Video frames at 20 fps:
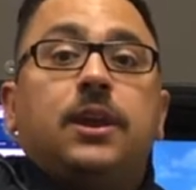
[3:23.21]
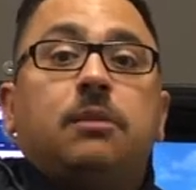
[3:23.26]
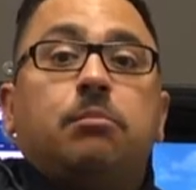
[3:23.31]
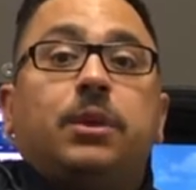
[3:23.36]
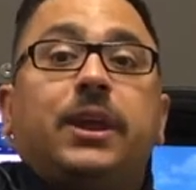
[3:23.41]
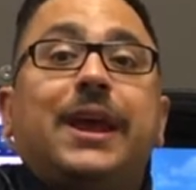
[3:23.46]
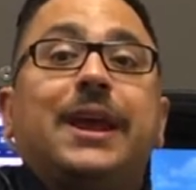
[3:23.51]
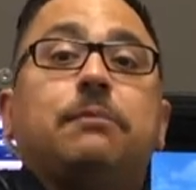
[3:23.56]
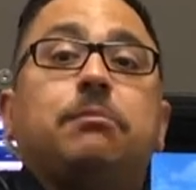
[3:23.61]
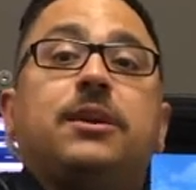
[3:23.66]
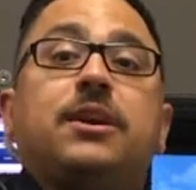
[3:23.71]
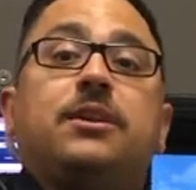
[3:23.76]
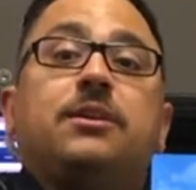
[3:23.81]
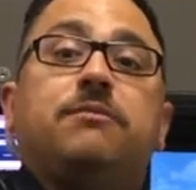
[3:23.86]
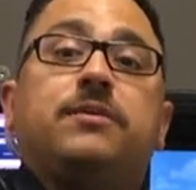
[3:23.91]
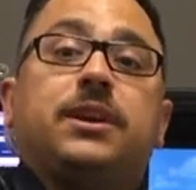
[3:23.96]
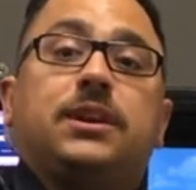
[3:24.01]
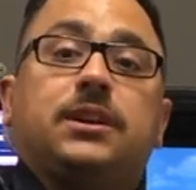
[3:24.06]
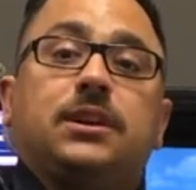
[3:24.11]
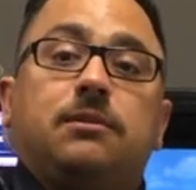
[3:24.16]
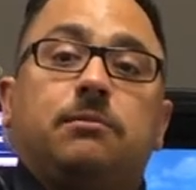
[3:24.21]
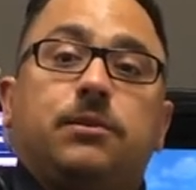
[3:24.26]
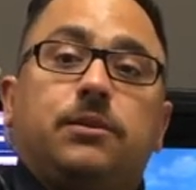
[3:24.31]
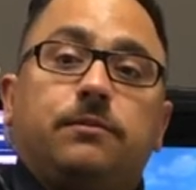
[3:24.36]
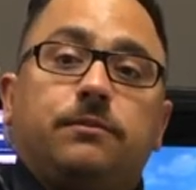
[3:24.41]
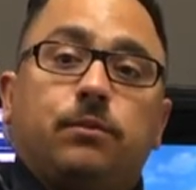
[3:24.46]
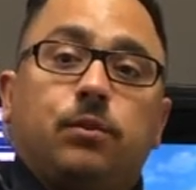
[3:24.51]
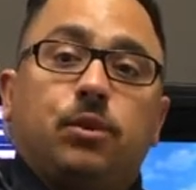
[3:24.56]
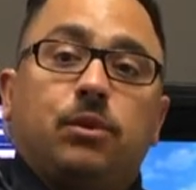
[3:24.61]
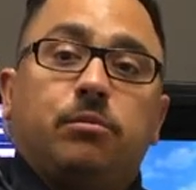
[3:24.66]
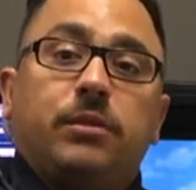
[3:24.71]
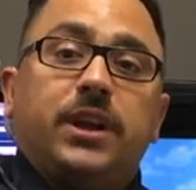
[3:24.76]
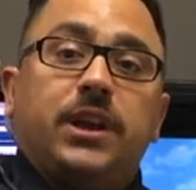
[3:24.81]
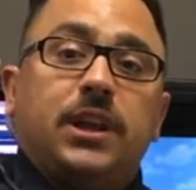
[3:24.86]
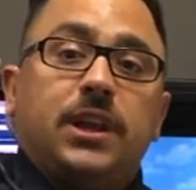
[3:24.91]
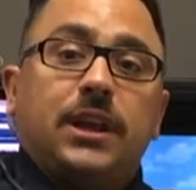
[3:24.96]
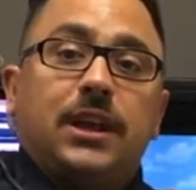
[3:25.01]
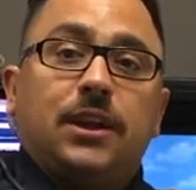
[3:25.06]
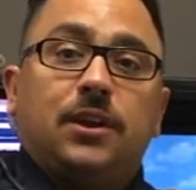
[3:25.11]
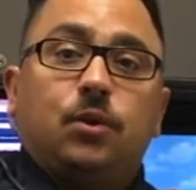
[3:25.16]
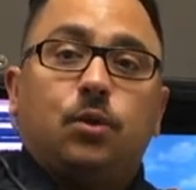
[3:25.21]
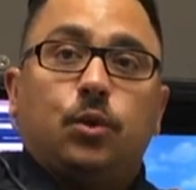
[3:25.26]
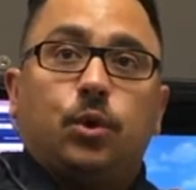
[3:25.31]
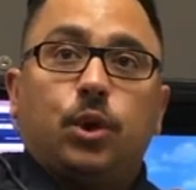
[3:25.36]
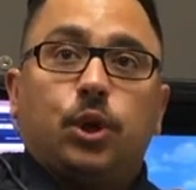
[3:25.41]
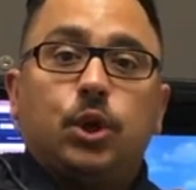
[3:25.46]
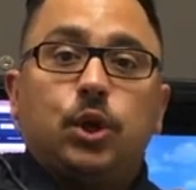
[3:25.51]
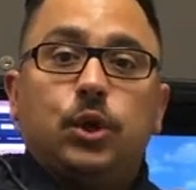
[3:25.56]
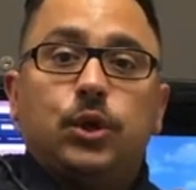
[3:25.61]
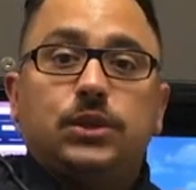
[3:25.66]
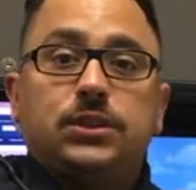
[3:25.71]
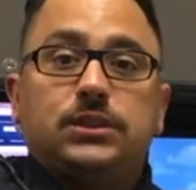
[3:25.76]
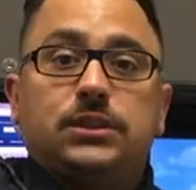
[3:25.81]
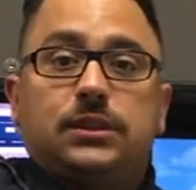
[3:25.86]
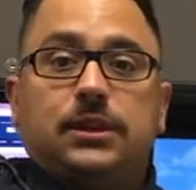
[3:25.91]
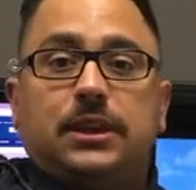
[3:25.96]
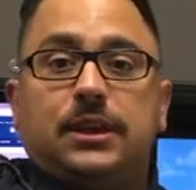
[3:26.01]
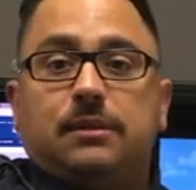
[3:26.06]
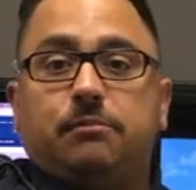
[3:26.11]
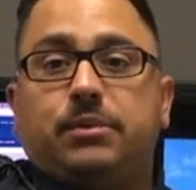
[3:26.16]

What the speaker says: then blackmail the victim for money and or goods